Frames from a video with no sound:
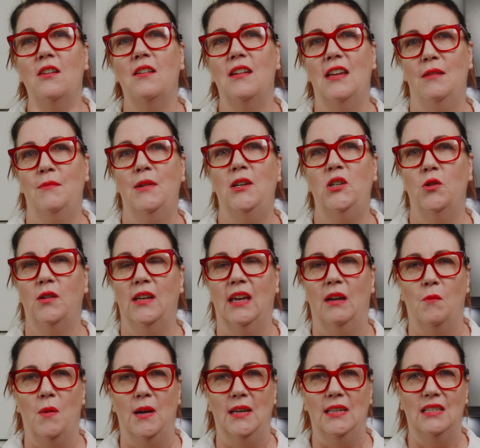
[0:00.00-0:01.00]
know how much your
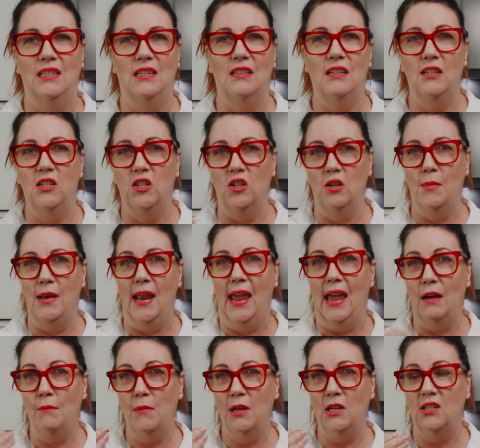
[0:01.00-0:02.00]
cat weighs to determine
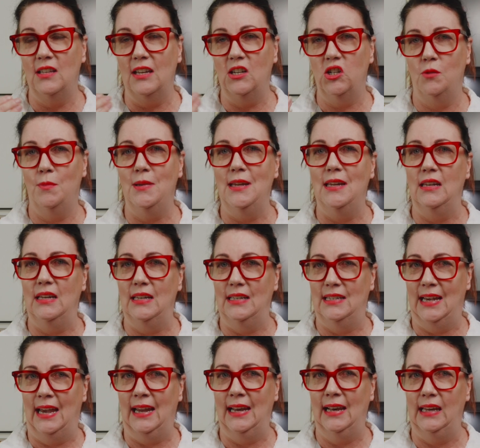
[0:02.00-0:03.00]
how much they should be eating
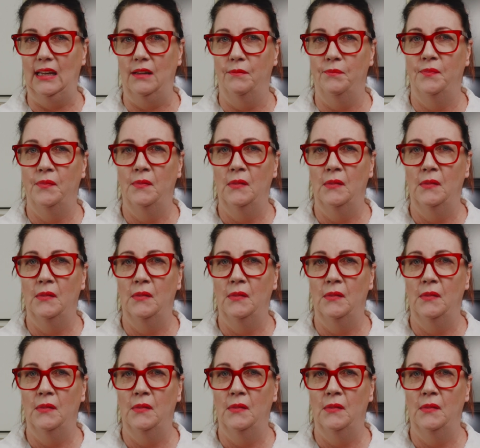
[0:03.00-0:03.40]
daily.